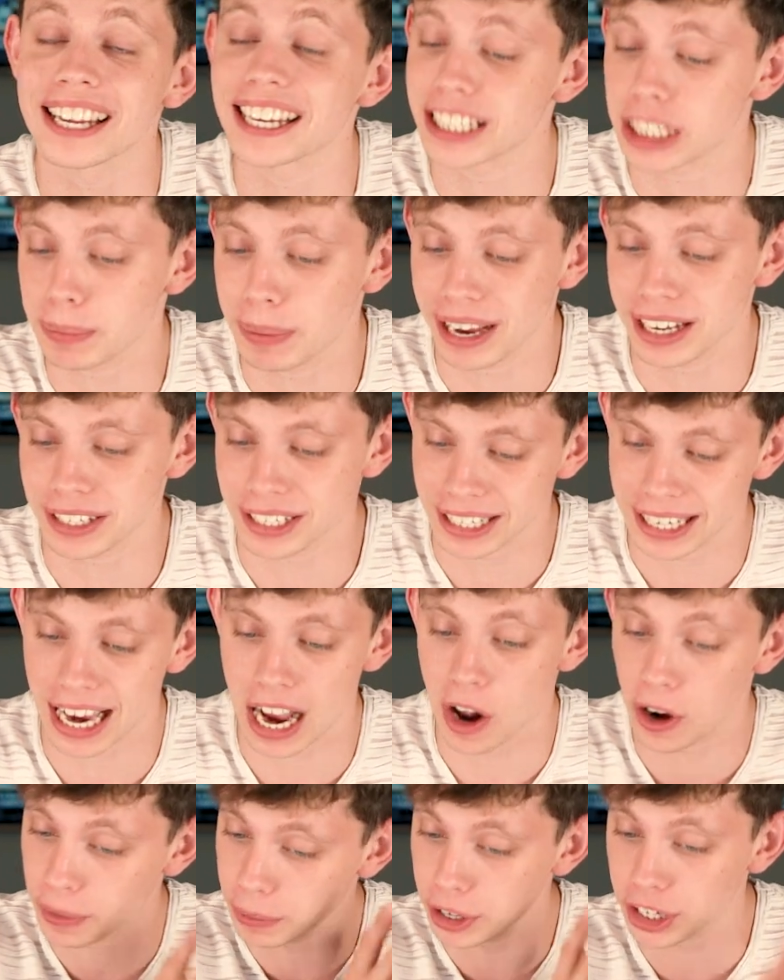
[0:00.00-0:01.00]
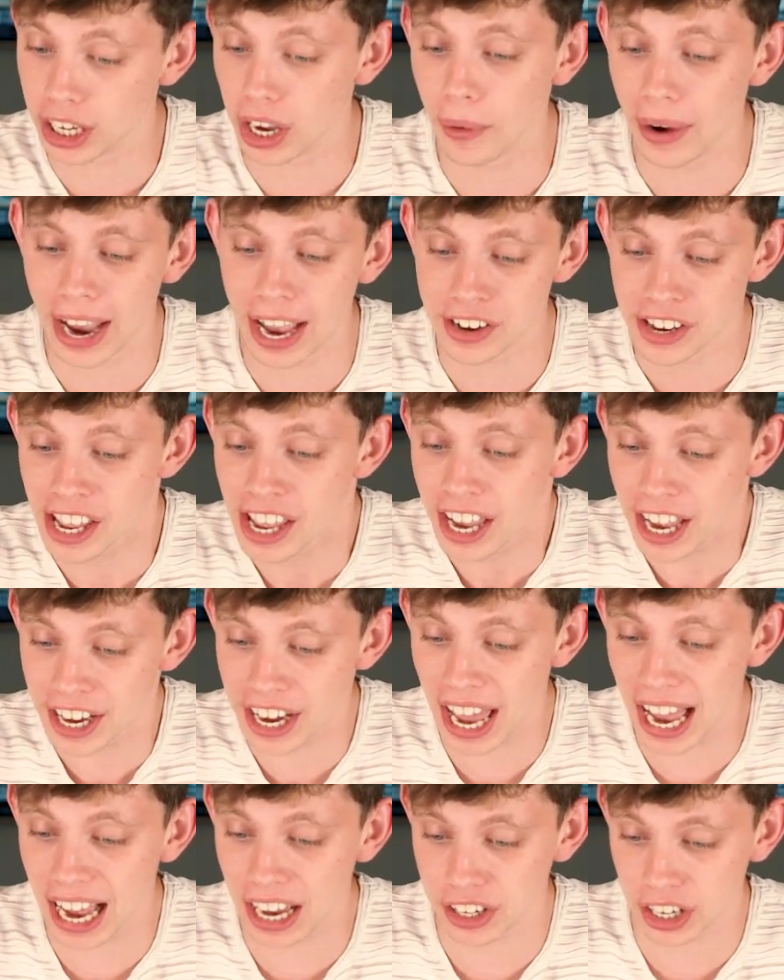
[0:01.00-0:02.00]
LastPass account. I'm gonna go ahead
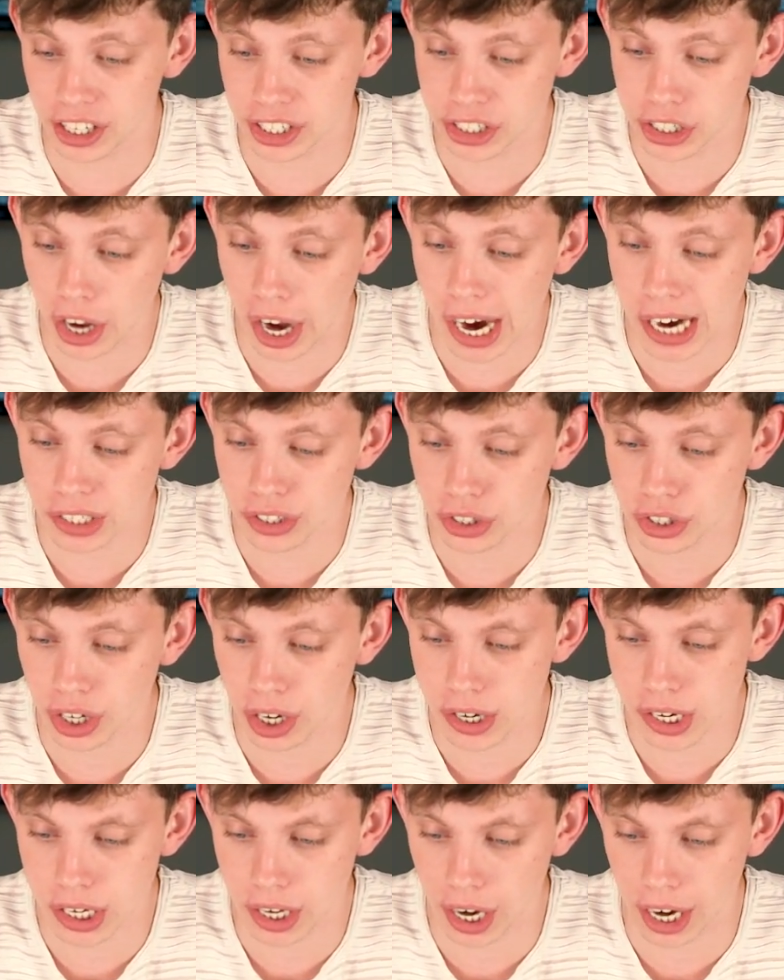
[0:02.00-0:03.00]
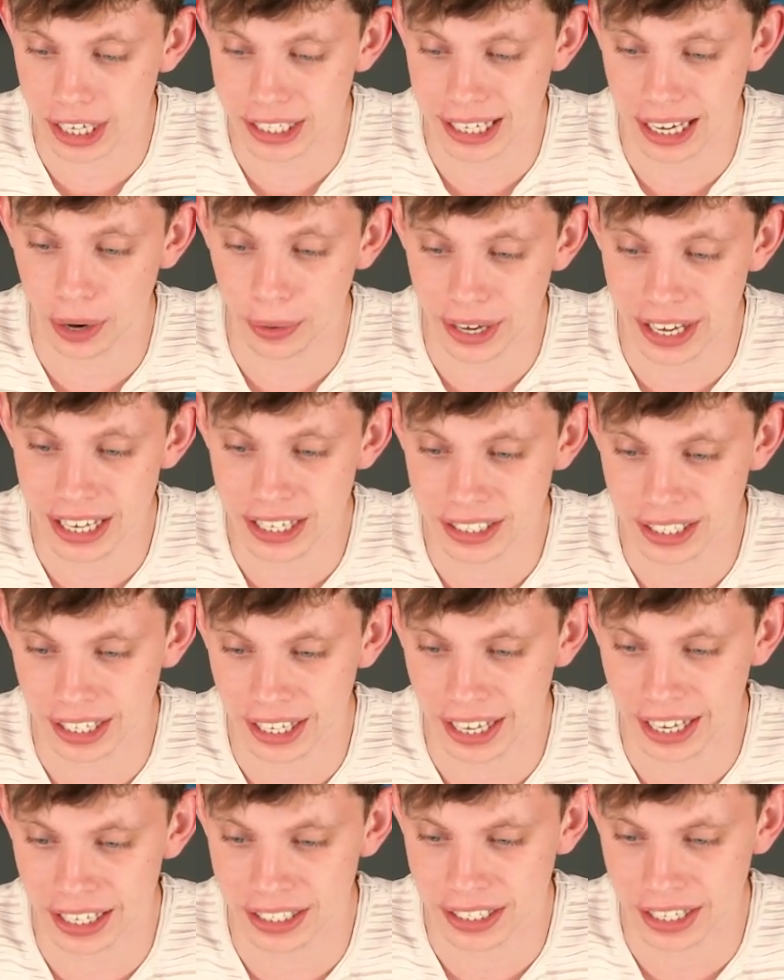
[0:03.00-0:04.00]
and add a site to show you guys how
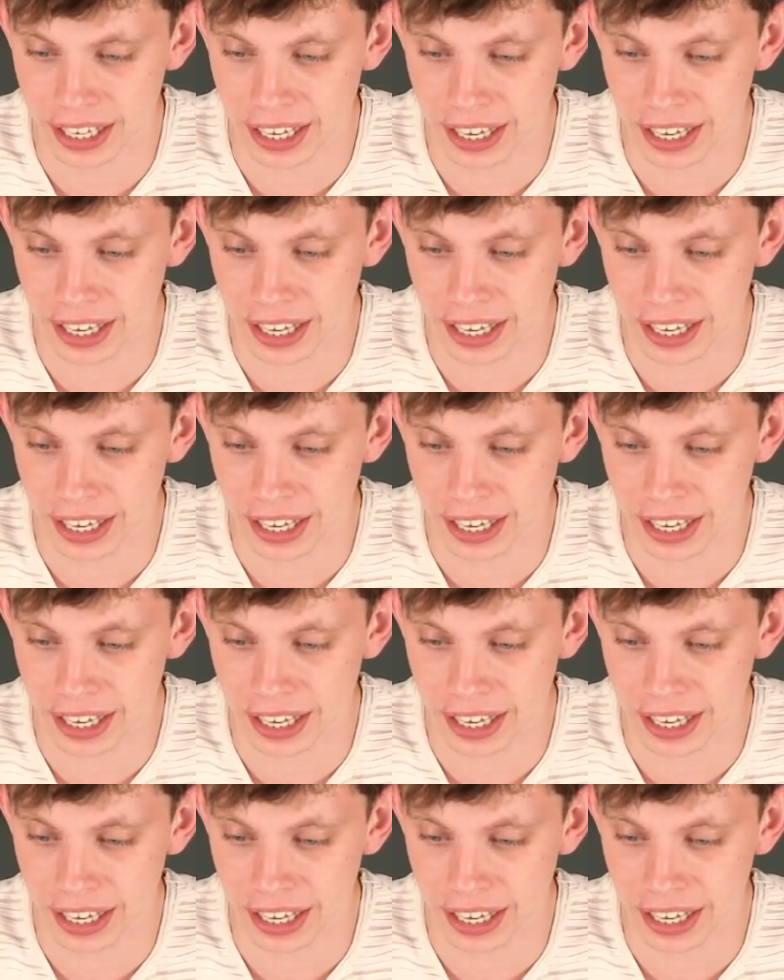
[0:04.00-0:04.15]
easy it is